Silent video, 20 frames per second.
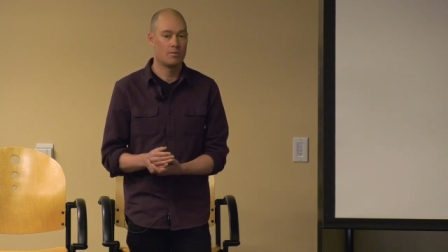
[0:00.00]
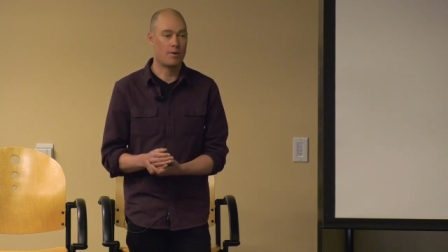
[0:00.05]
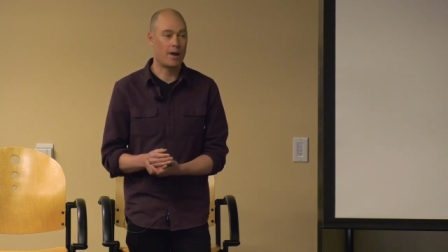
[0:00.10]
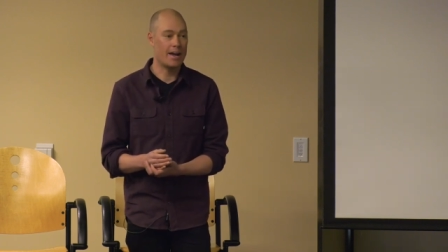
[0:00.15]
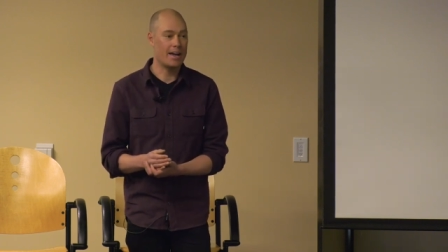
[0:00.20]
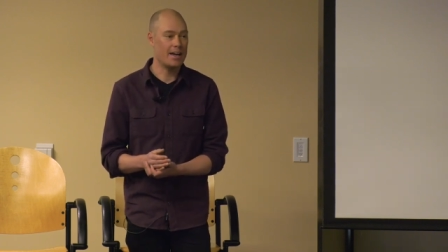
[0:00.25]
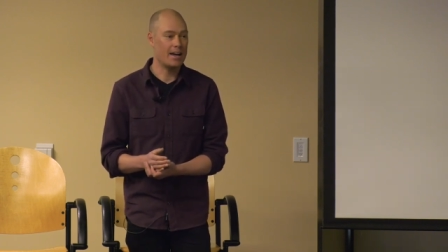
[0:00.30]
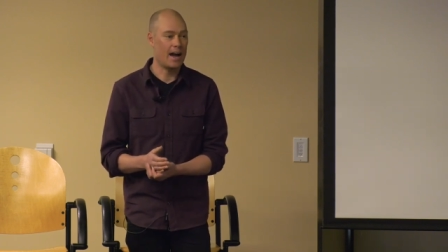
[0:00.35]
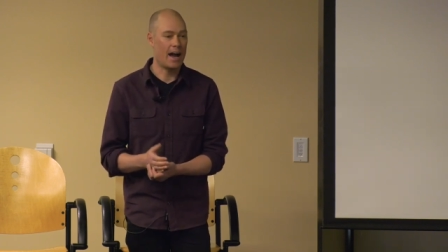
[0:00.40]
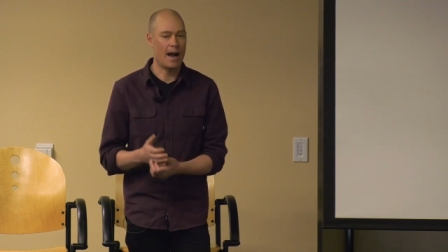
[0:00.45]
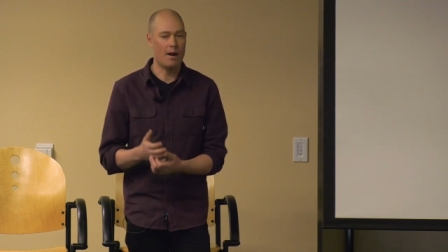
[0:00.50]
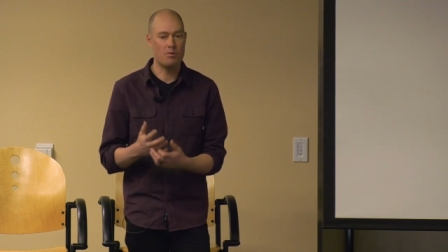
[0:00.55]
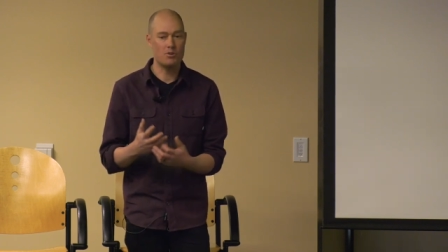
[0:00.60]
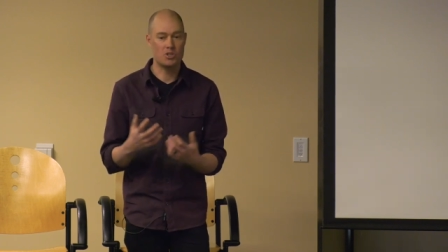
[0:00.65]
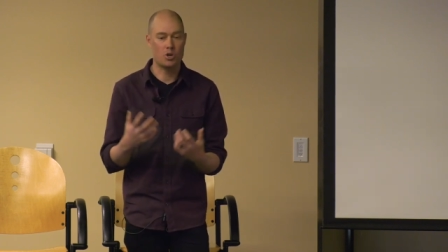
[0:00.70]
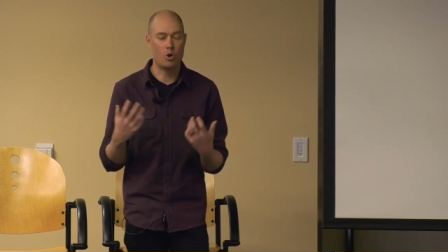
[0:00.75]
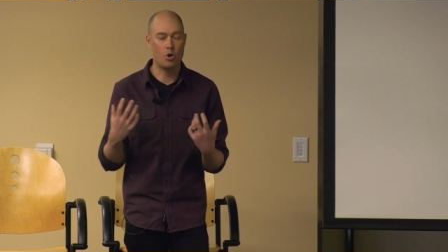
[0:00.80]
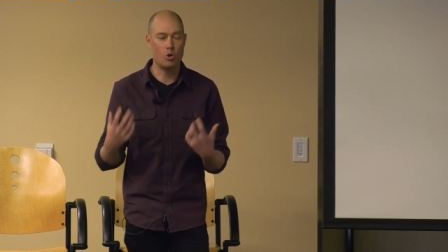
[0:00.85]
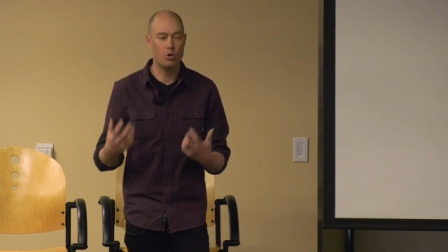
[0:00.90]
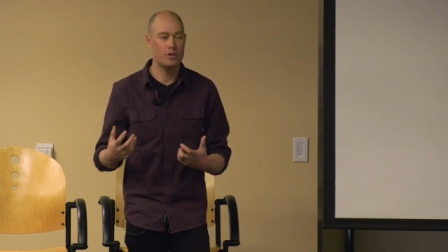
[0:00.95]
right? I
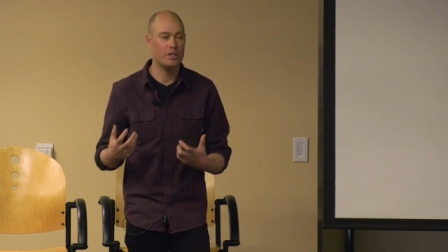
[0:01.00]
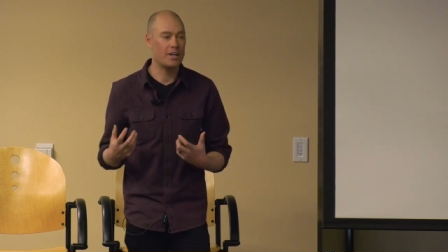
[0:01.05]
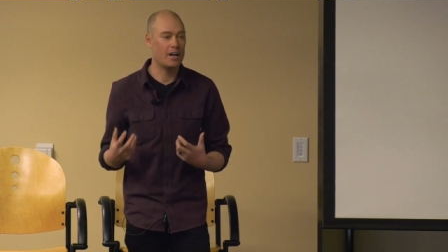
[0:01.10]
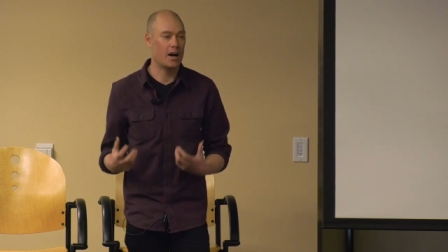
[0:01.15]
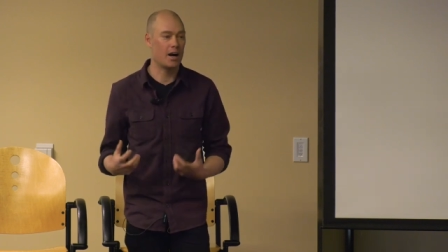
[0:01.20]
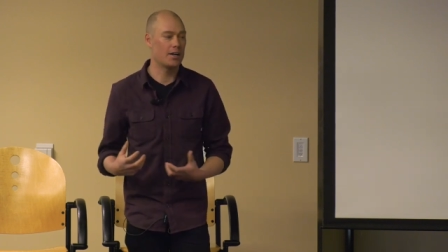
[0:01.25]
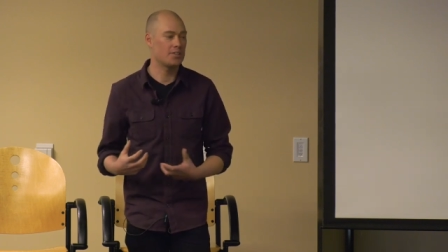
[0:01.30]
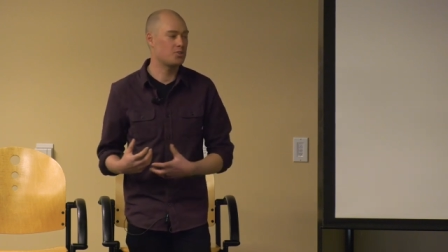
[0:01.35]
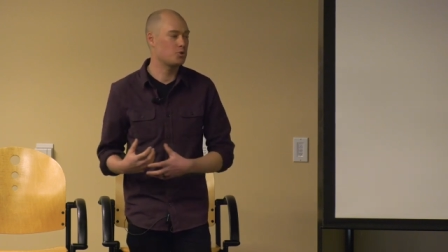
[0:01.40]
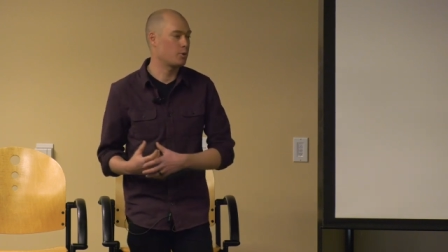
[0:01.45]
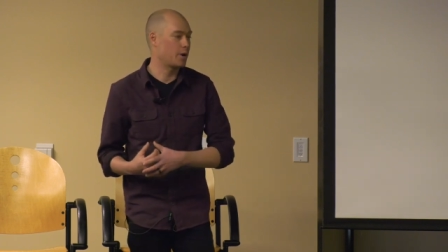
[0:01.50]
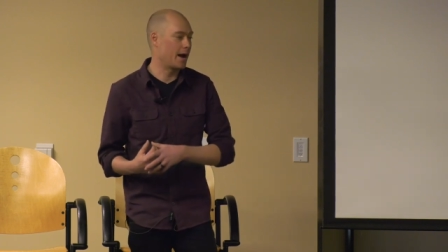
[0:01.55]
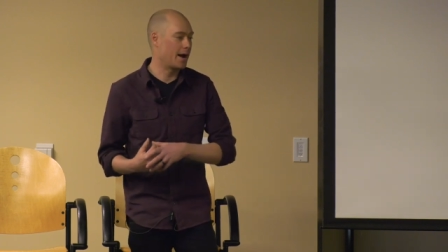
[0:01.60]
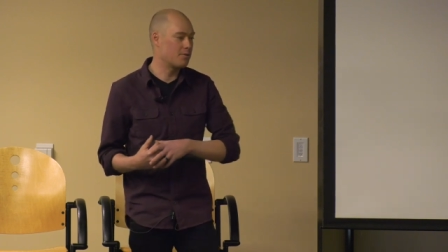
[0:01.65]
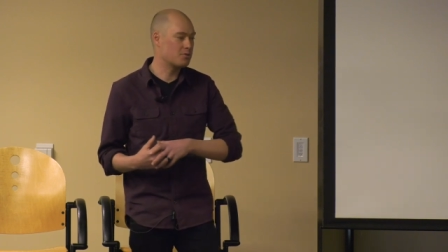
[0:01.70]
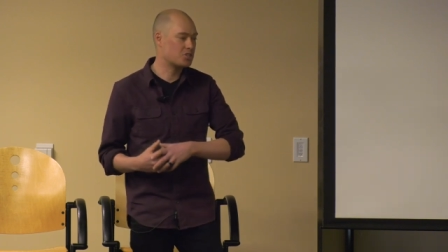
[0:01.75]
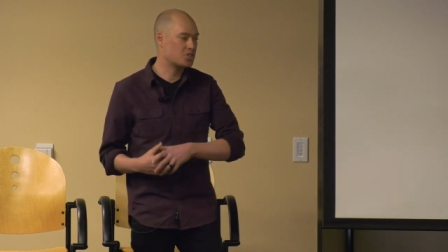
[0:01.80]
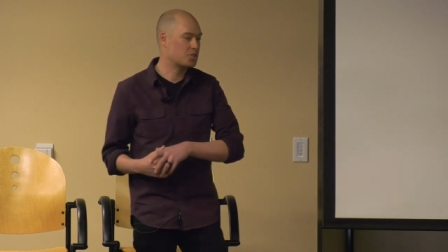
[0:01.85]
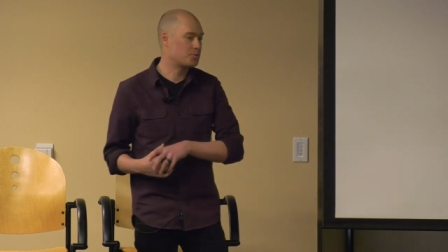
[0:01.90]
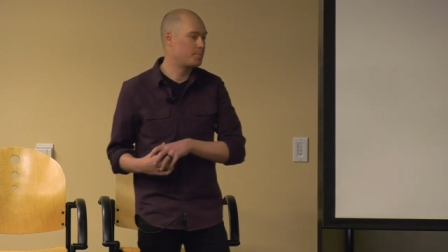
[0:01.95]
was holding on to it.
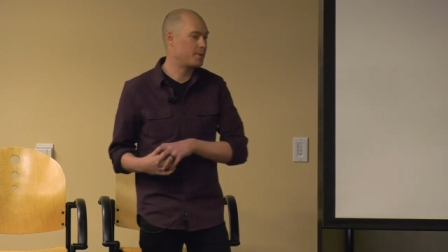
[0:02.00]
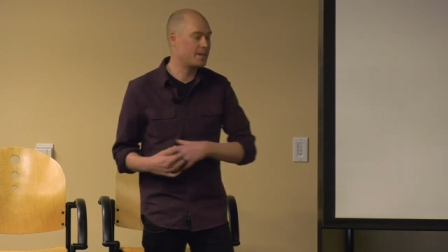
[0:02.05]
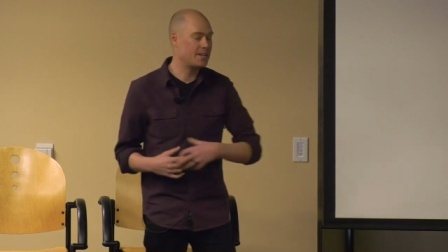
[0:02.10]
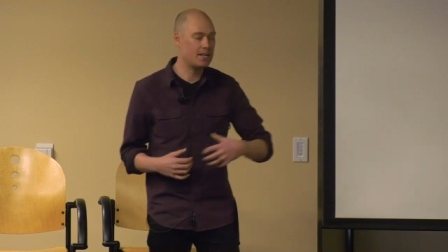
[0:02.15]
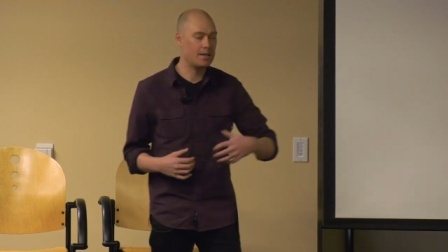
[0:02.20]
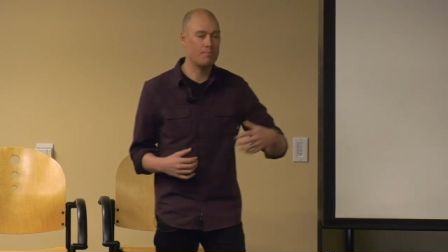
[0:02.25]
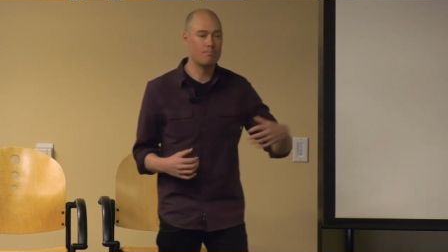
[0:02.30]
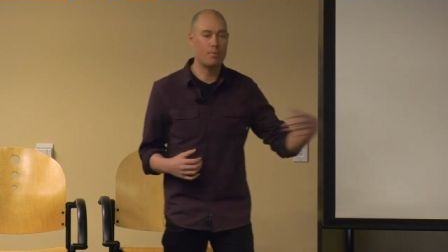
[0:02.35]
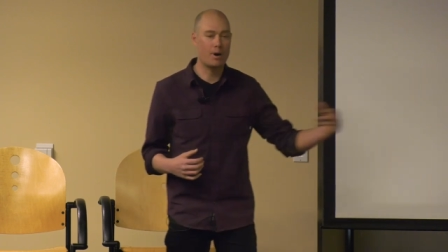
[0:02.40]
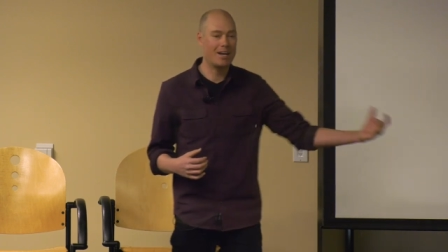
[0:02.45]
I was spending